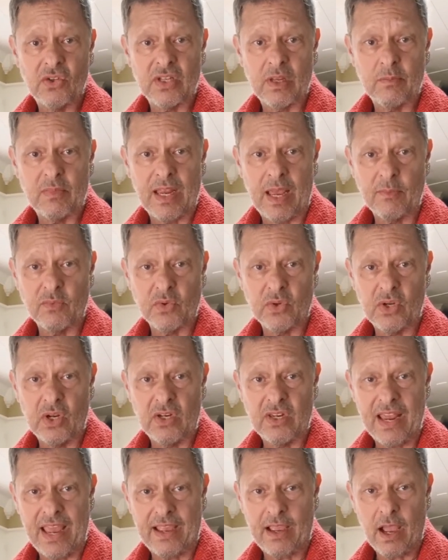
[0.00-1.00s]
sometimes when you
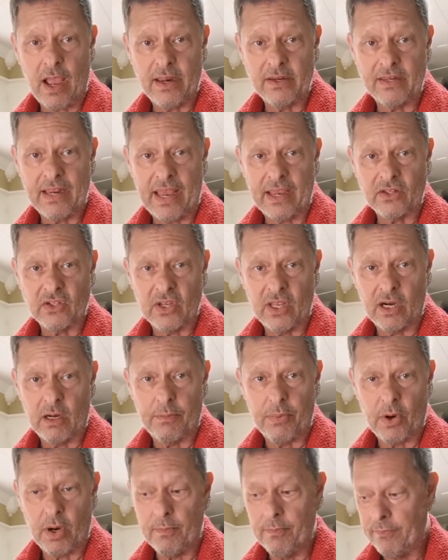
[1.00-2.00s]
take contacts in
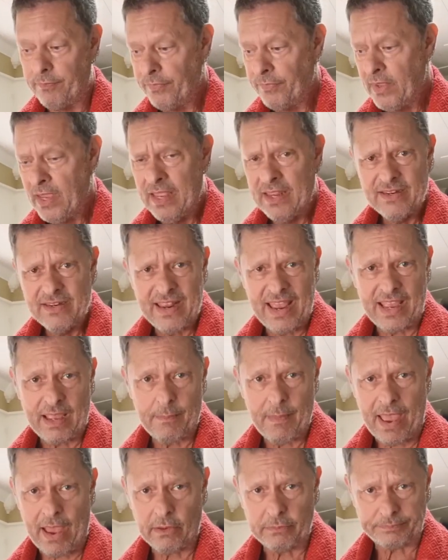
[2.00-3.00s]
or take
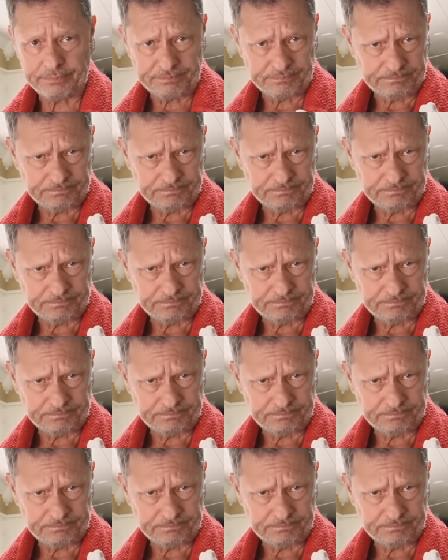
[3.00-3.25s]
them out,